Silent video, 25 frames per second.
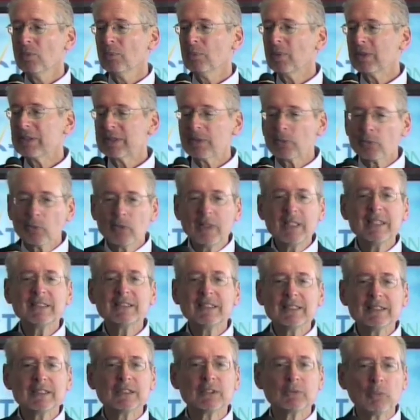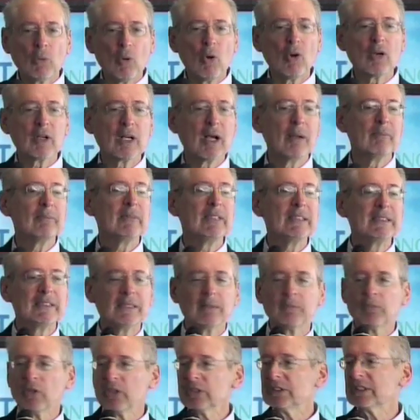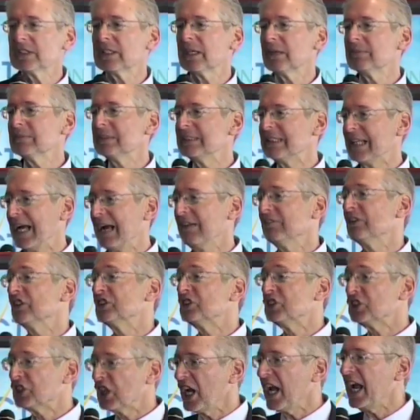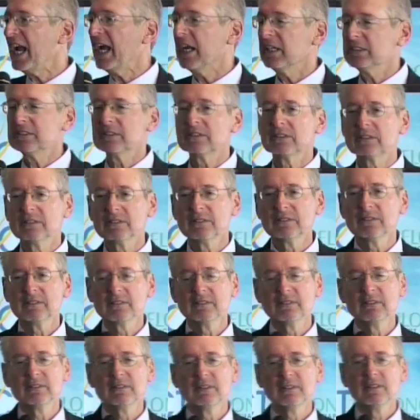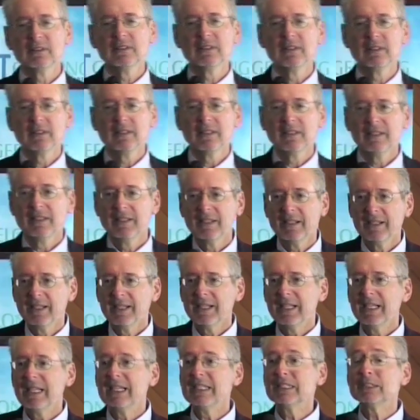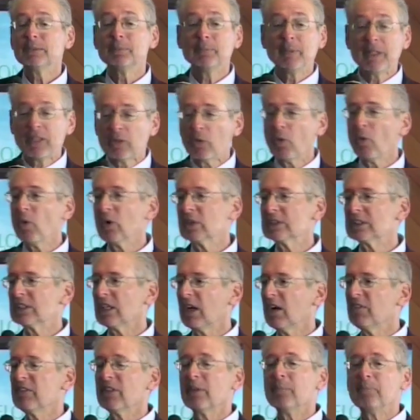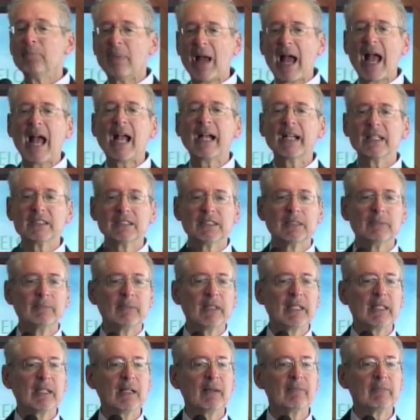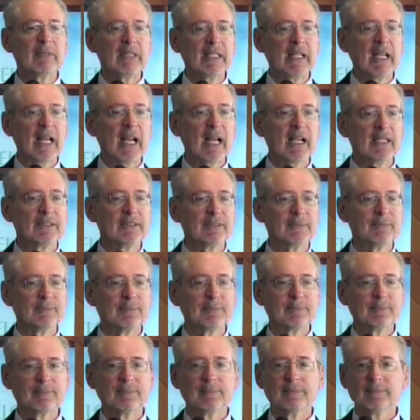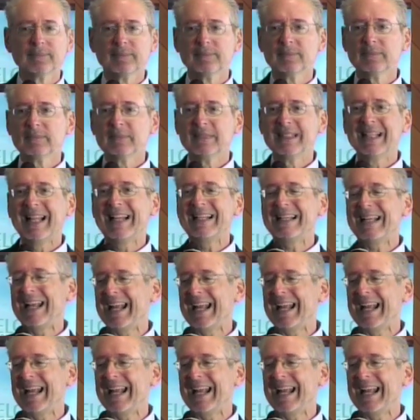But the reason small companies and emerging companies have a chance is because of the baggage the big company has. They